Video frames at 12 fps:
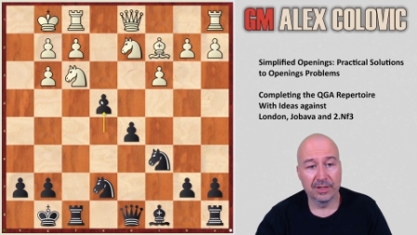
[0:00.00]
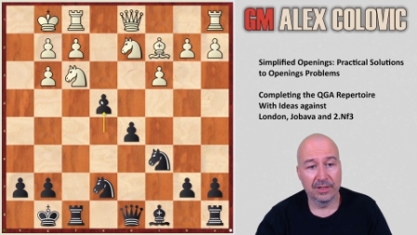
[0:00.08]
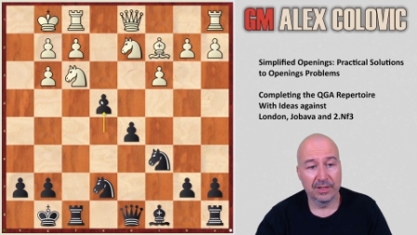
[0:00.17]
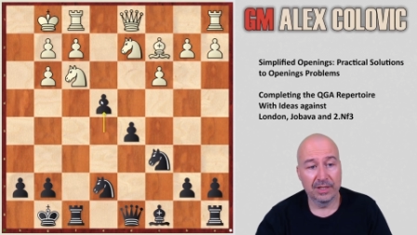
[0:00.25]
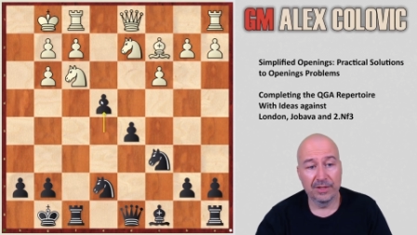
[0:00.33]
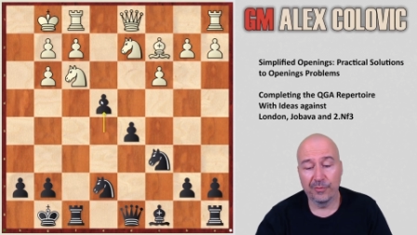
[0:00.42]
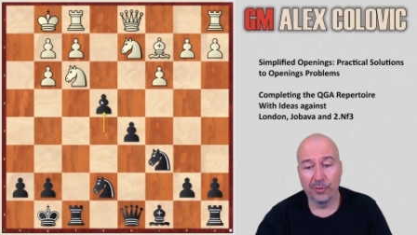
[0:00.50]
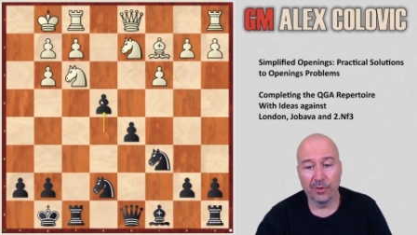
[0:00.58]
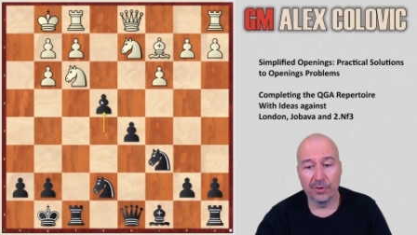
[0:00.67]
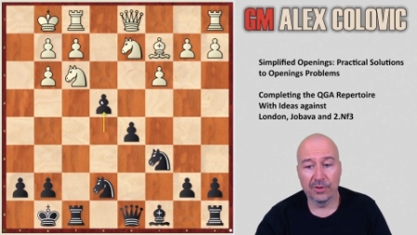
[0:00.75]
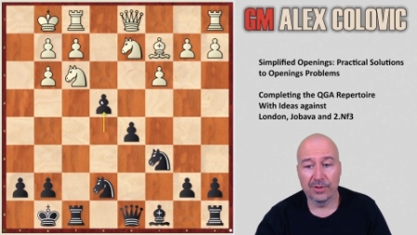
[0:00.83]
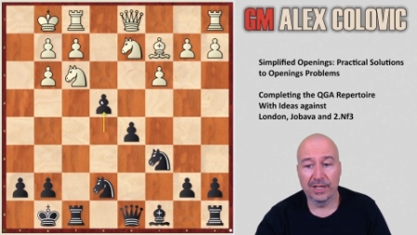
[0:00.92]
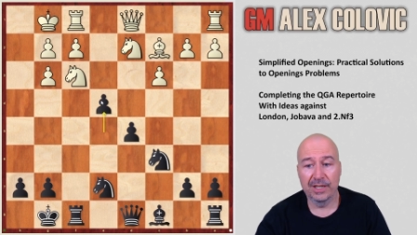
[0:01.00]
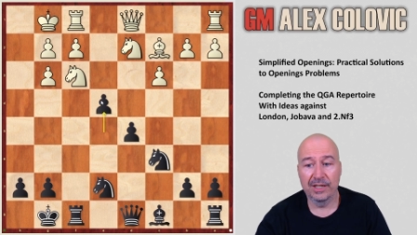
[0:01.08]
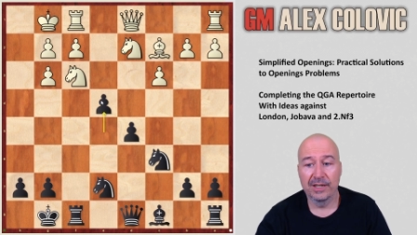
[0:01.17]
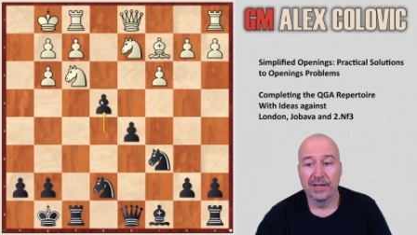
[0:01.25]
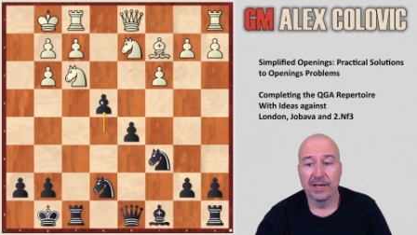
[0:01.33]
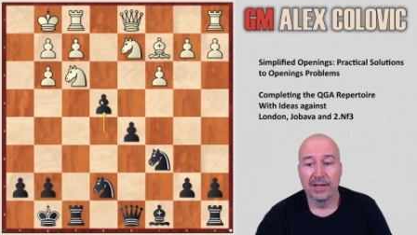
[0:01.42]
E4
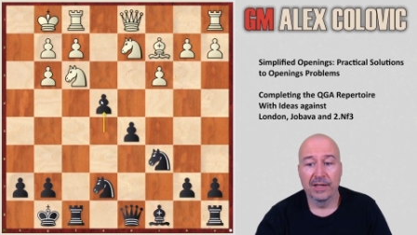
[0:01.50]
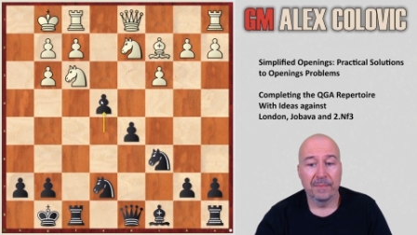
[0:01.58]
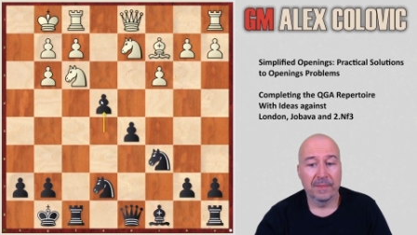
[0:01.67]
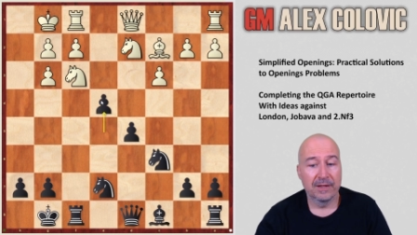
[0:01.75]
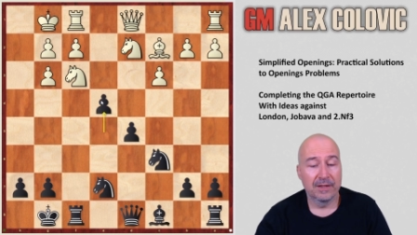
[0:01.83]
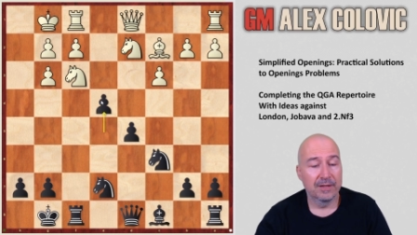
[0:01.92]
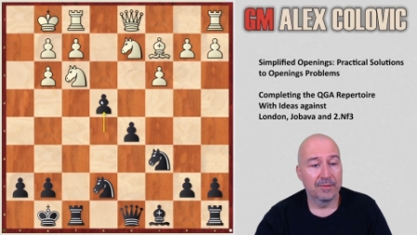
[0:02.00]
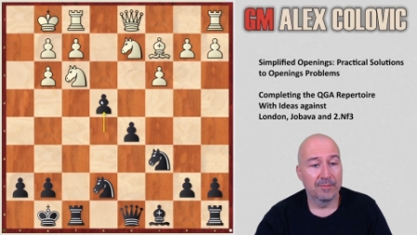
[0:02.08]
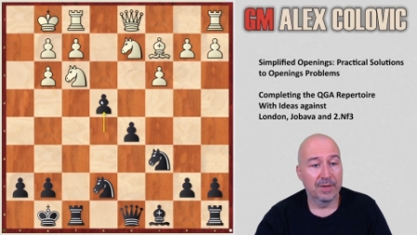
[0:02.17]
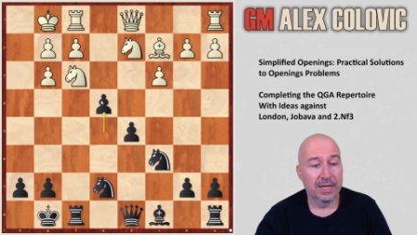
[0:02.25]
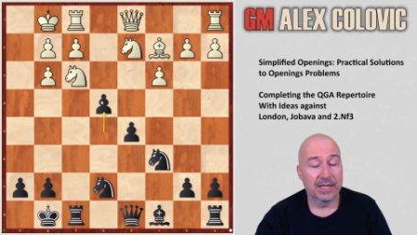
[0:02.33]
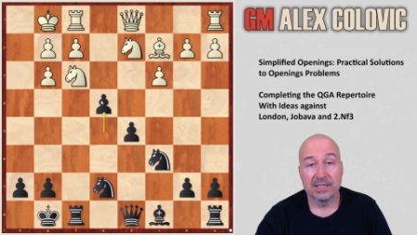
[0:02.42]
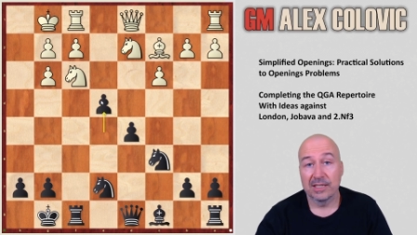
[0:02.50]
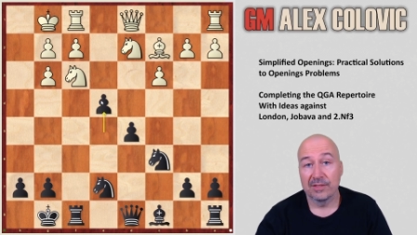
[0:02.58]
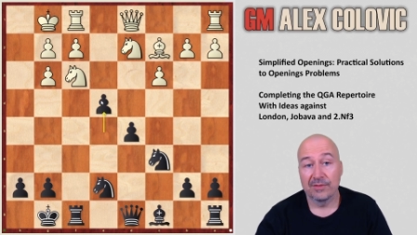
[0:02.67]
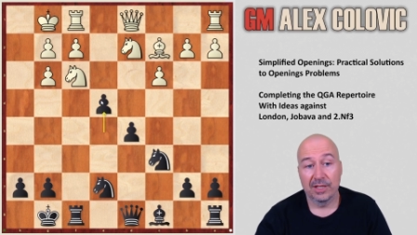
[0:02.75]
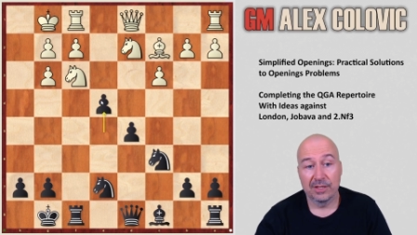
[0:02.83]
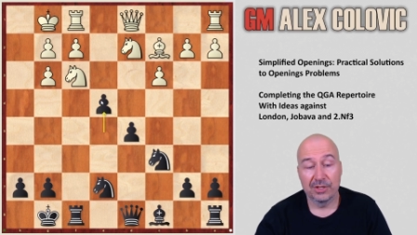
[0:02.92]
already, black has an
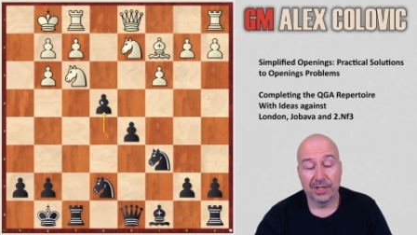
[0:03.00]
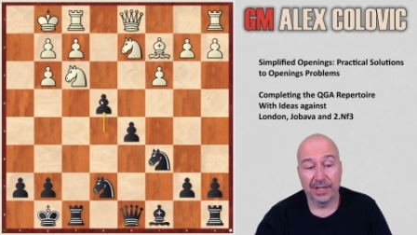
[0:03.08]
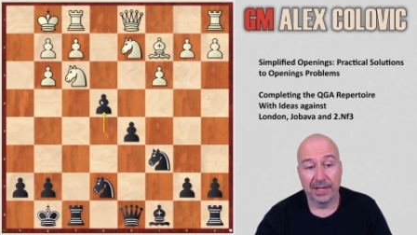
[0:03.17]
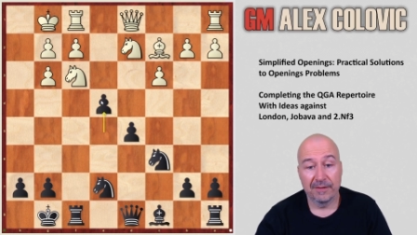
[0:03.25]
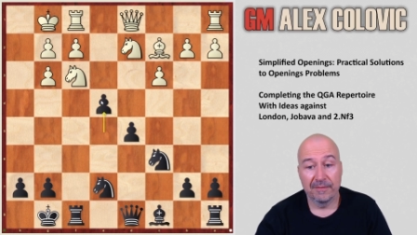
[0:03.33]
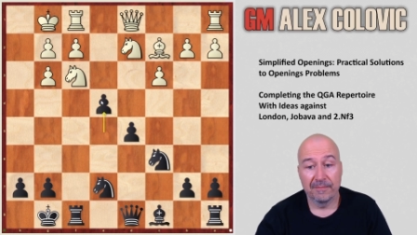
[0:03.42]
advantage again.